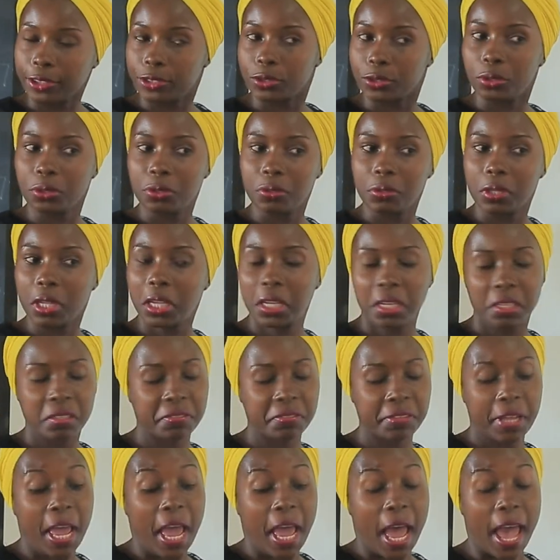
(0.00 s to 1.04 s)
told you
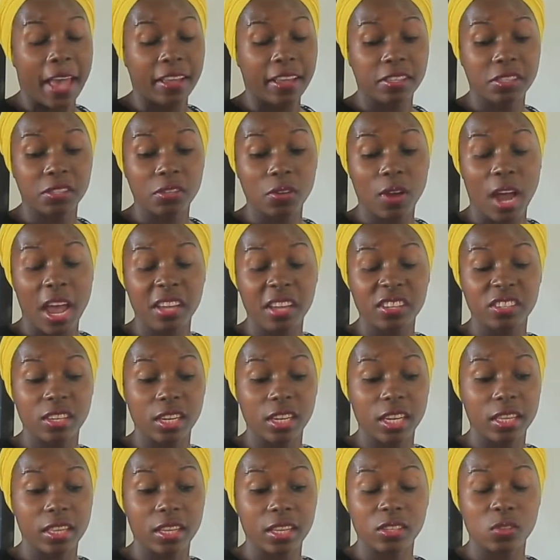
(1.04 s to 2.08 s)

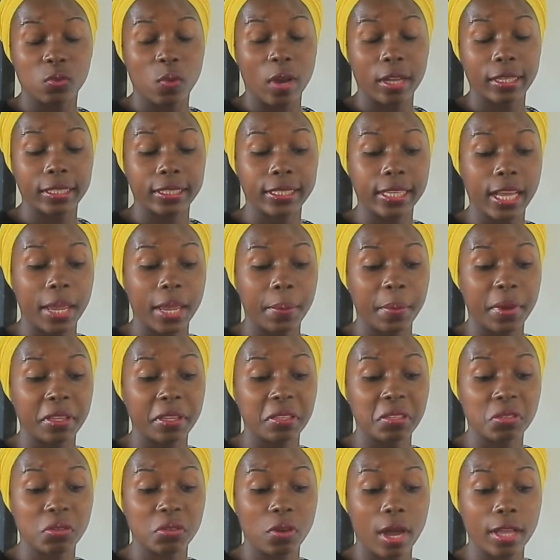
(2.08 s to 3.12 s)
there's one time I
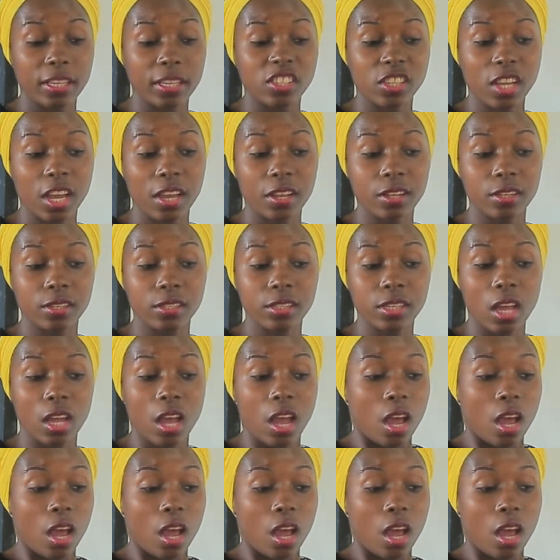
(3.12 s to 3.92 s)
saw a child